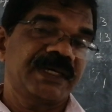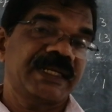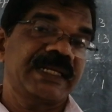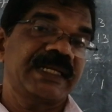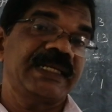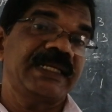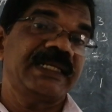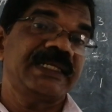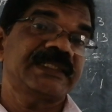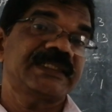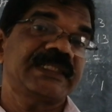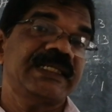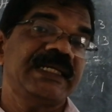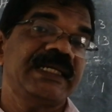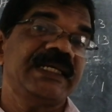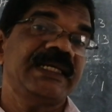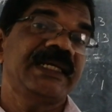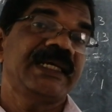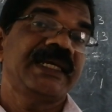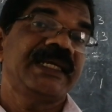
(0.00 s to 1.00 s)
where n is
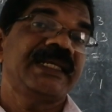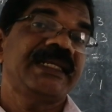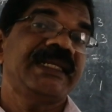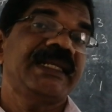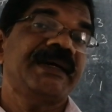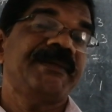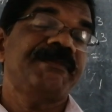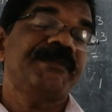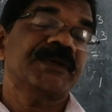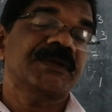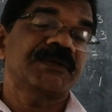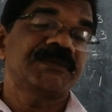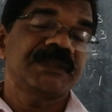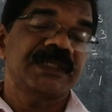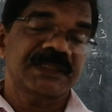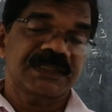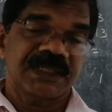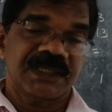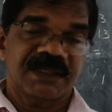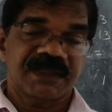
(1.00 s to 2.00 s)
the number
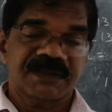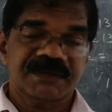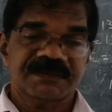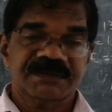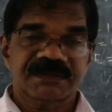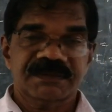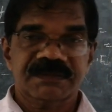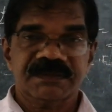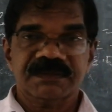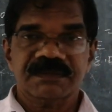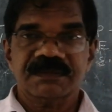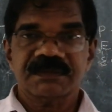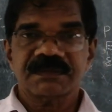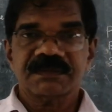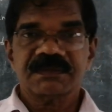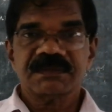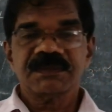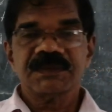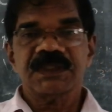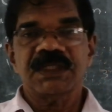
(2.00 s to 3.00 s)
of the shell.
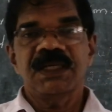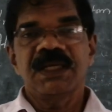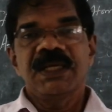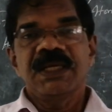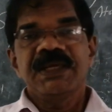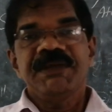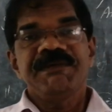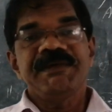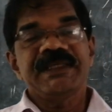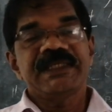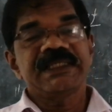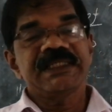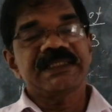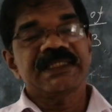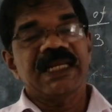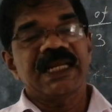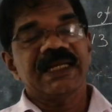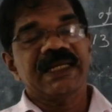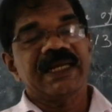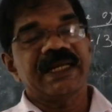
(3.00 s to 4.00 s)
Which
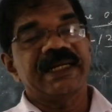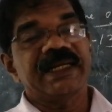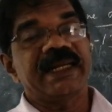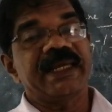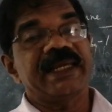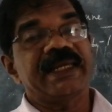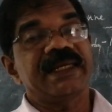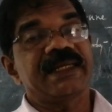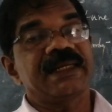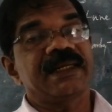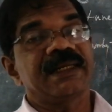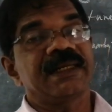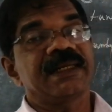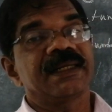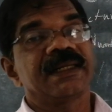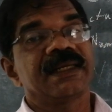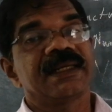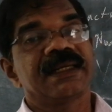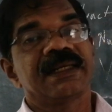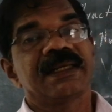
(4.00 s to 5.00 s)
shell
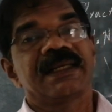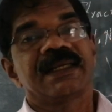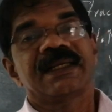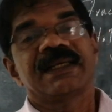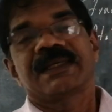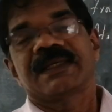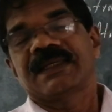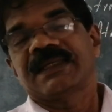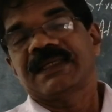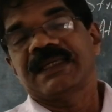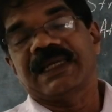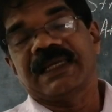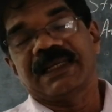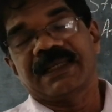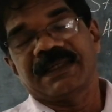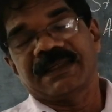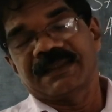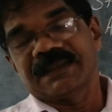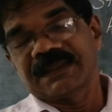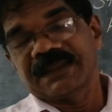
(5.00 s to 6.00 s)
contain
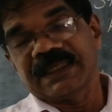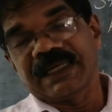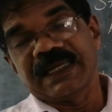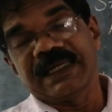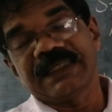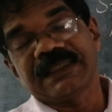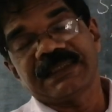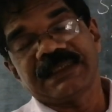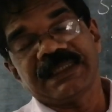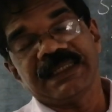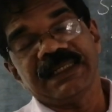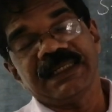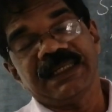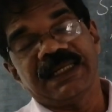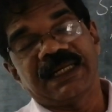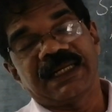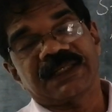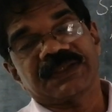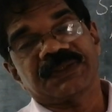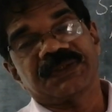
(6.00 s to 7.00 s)

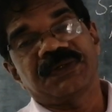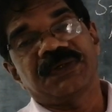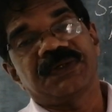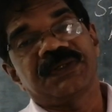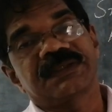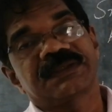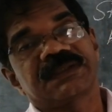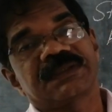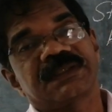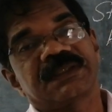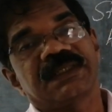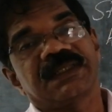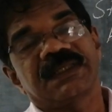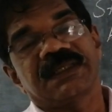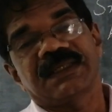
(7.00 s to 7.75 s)
18 electrons?